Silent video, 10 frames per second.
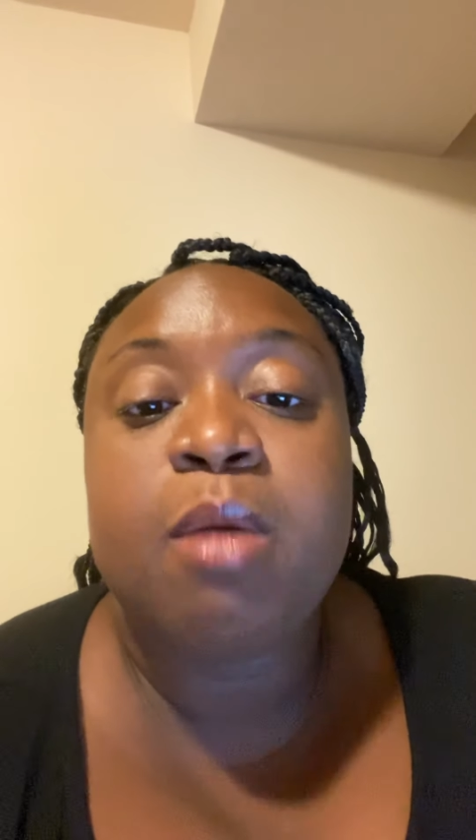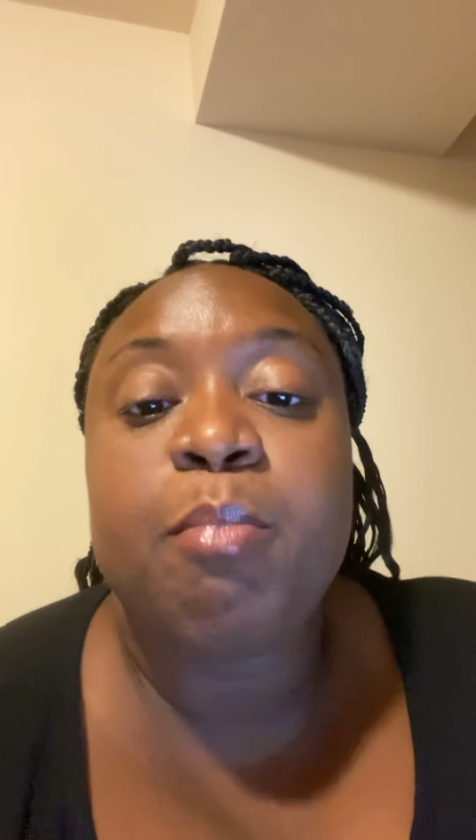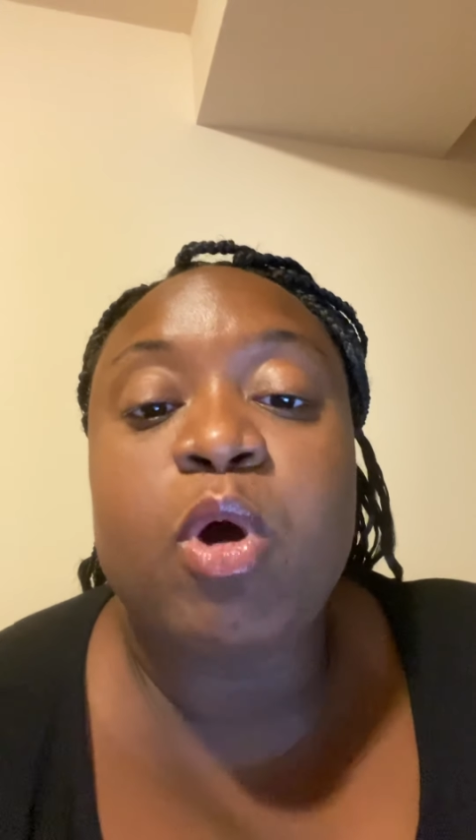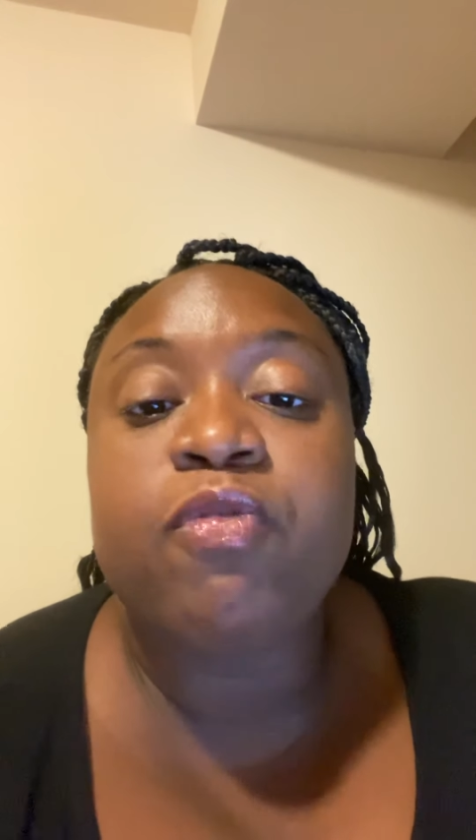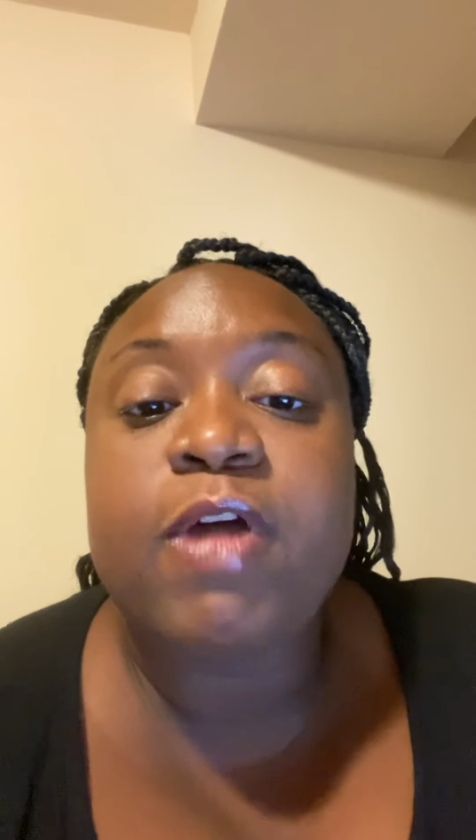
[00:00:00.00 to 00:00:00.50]

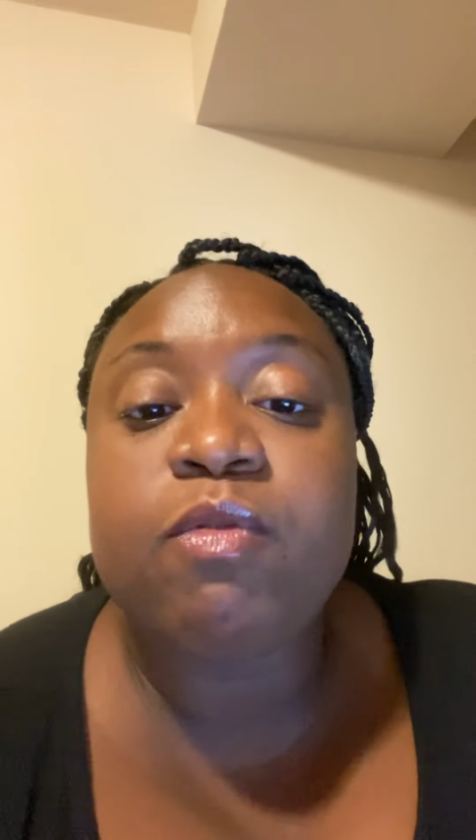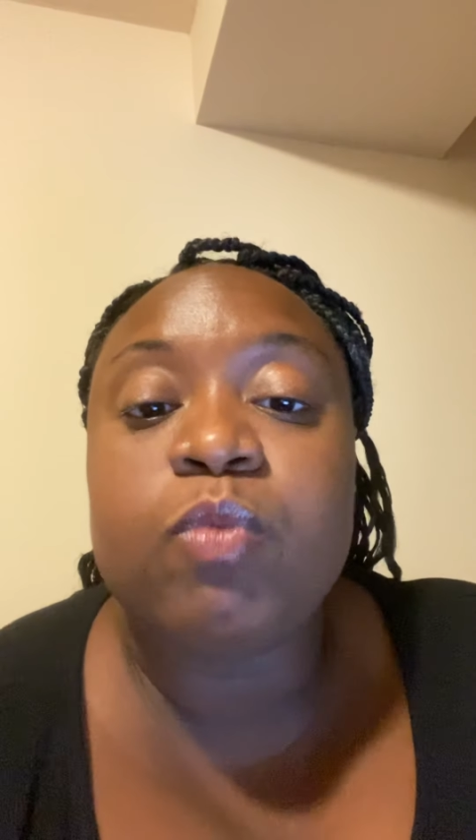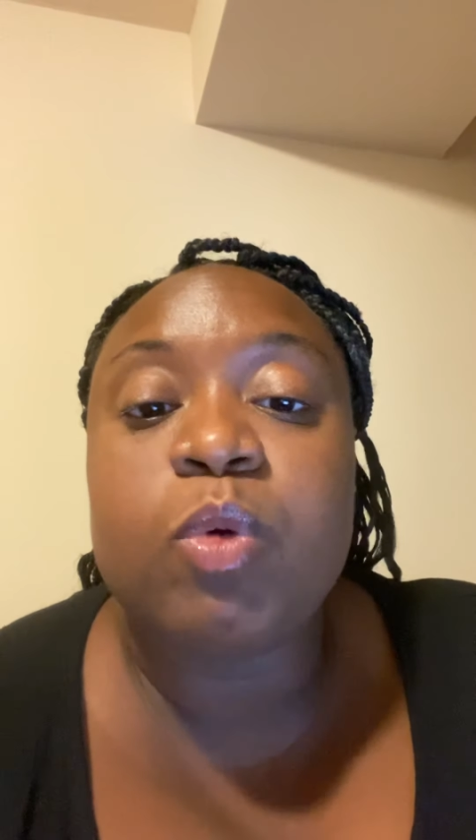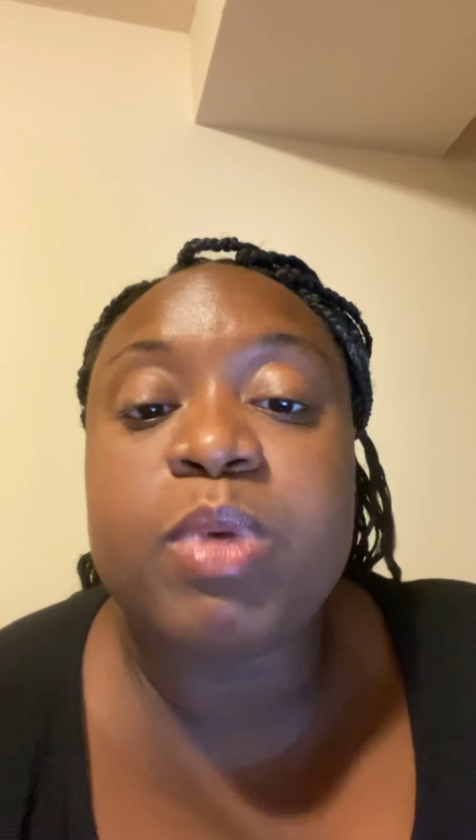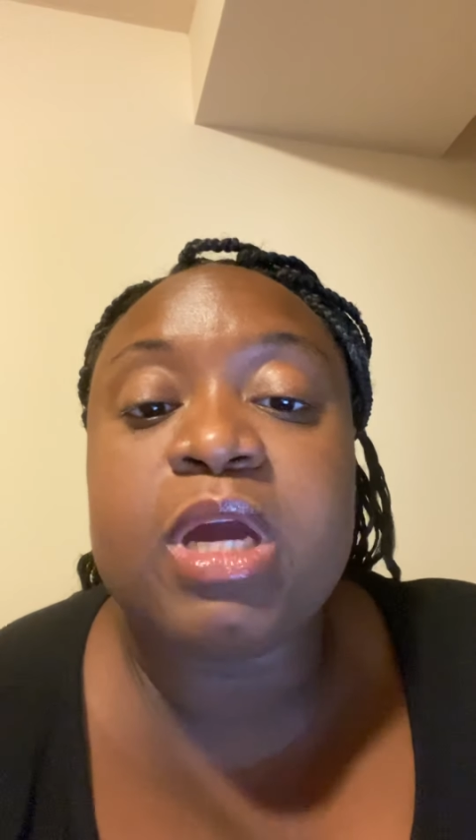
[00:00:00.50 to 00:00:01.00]
Both of
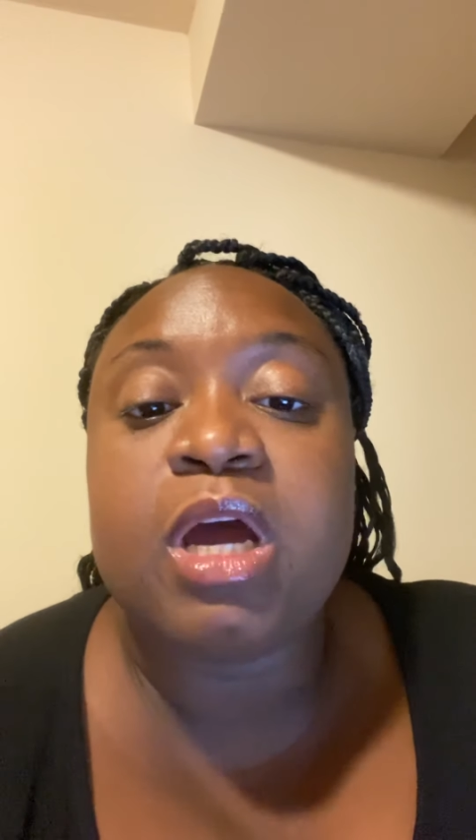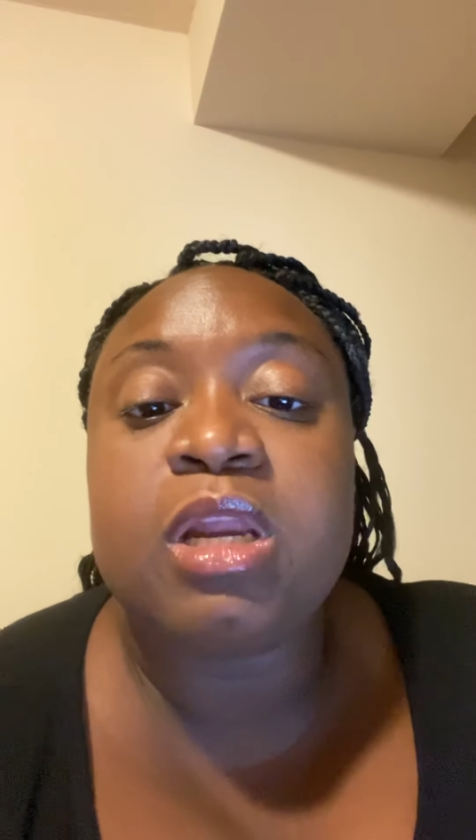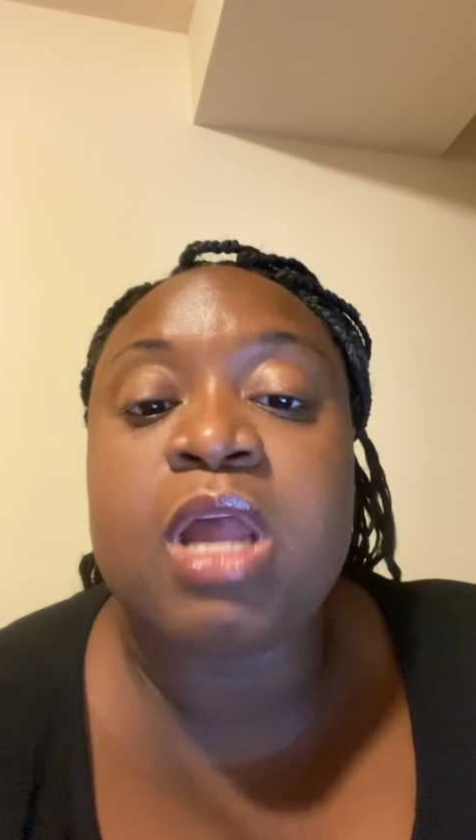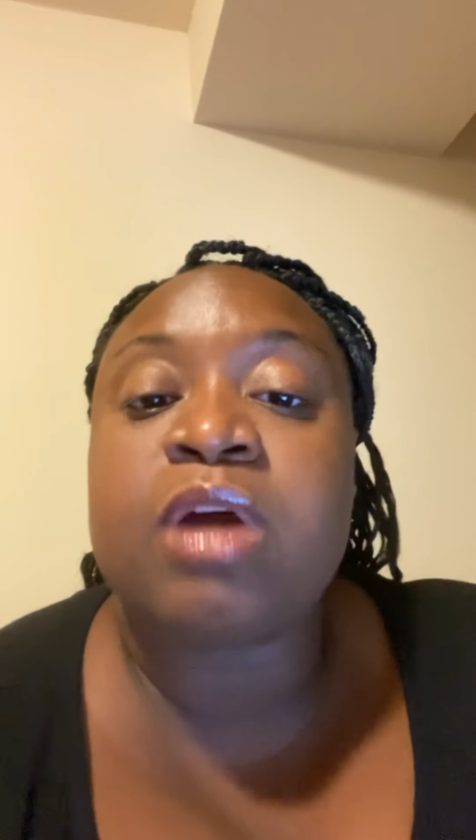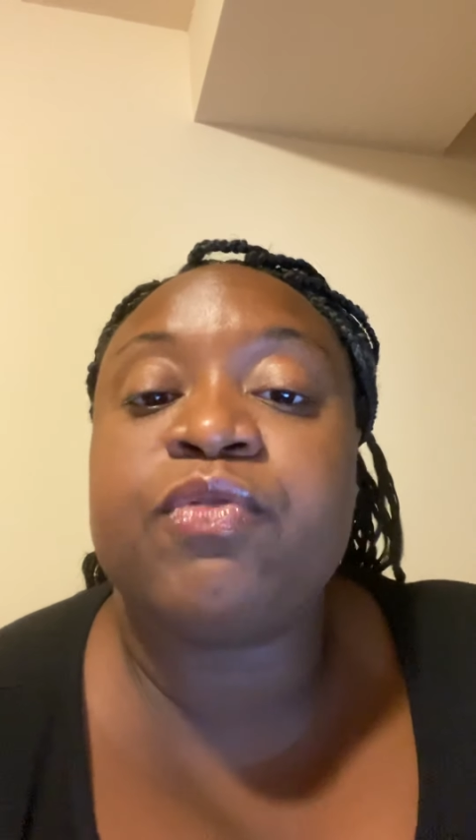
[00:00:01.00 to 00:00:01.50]
them will be
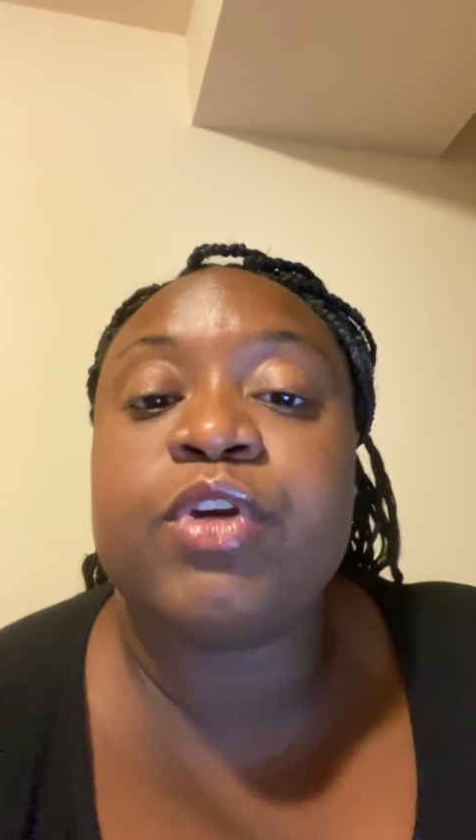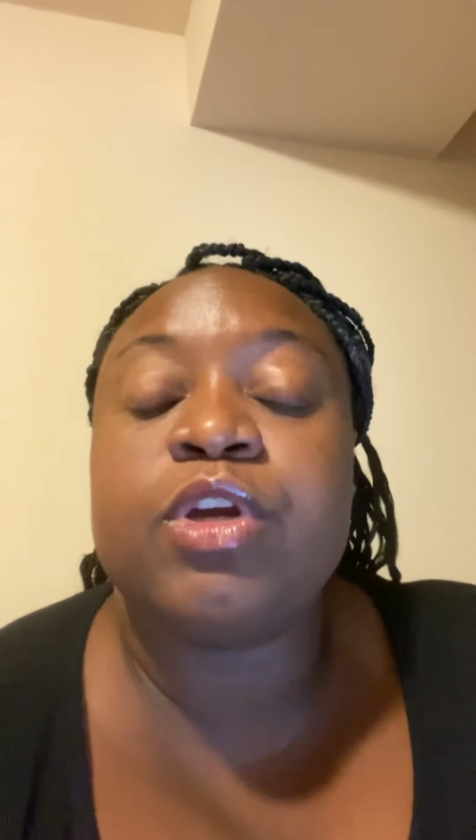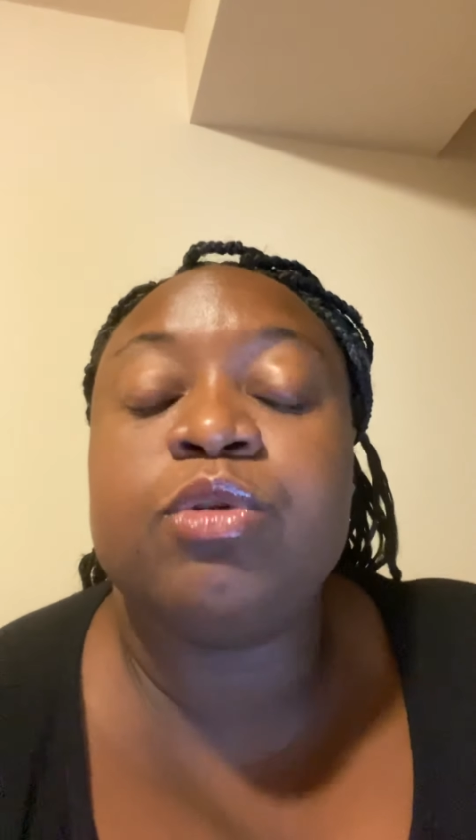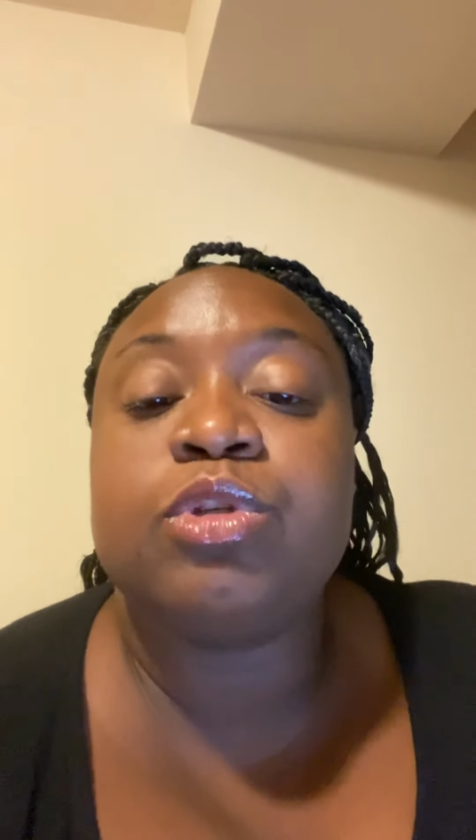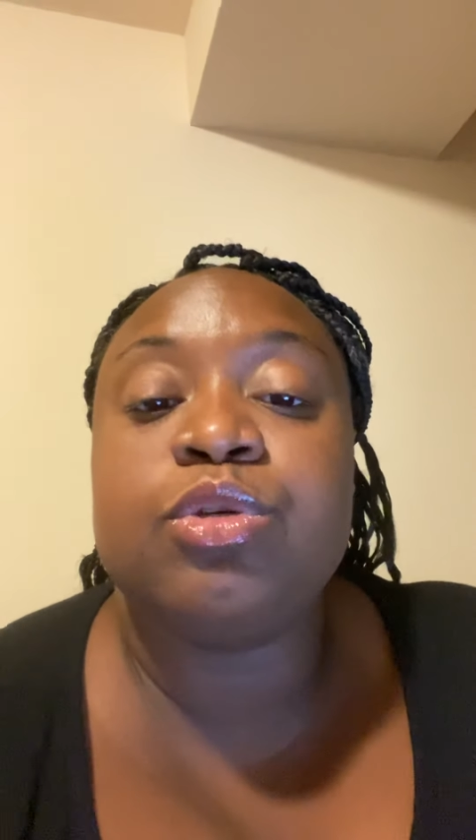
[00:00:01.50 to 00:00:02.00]
unlocked for
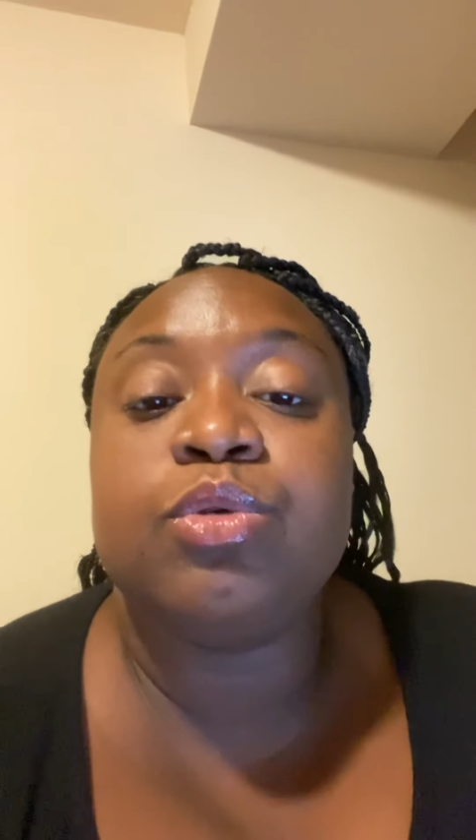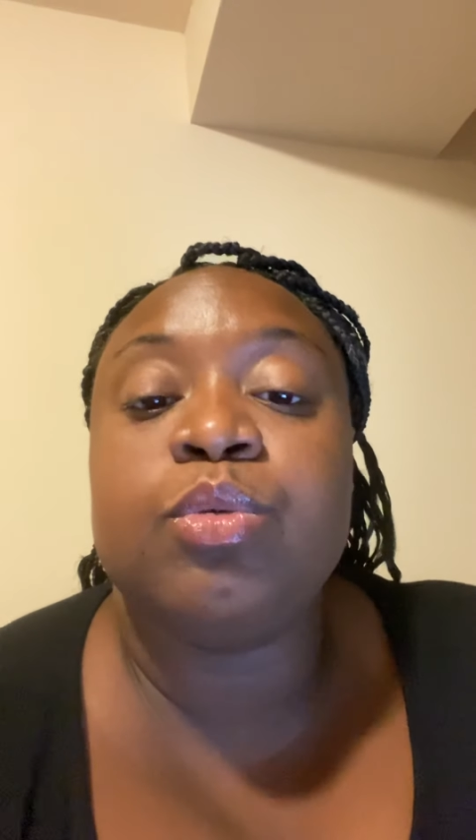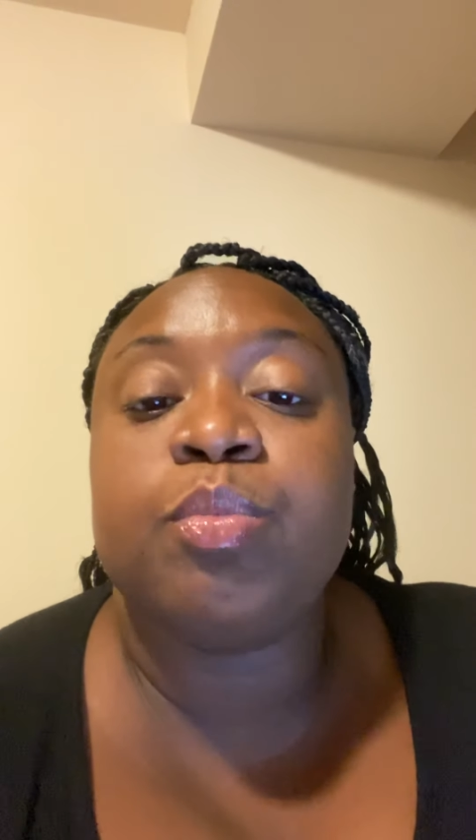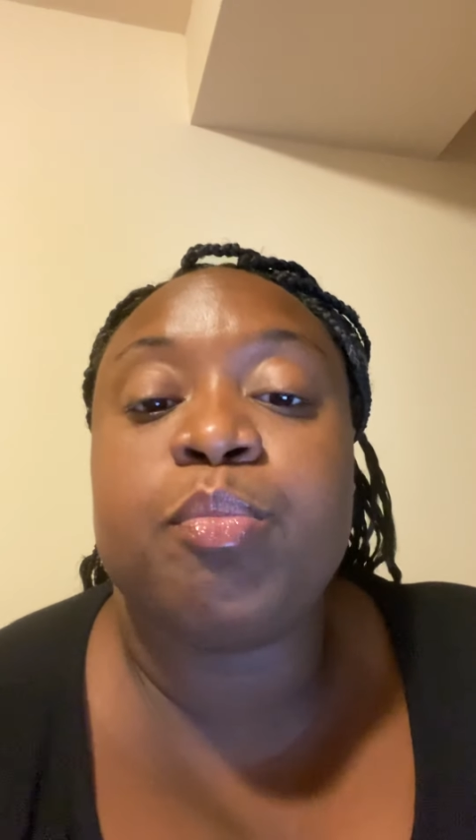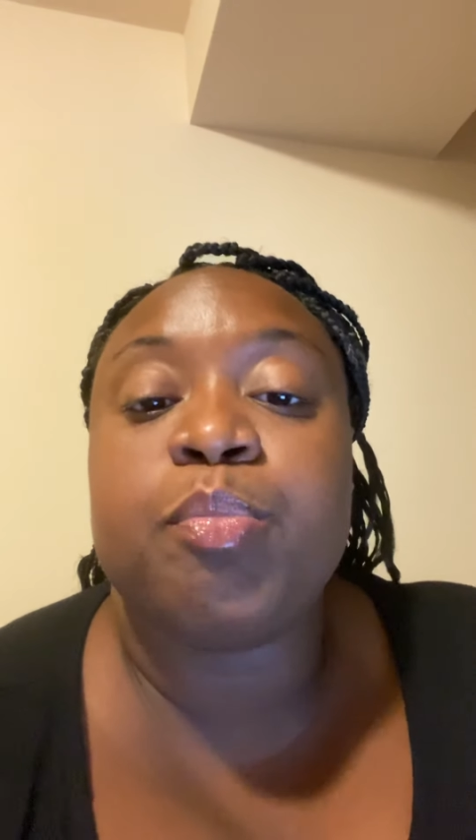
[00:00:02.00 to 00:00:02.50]
you to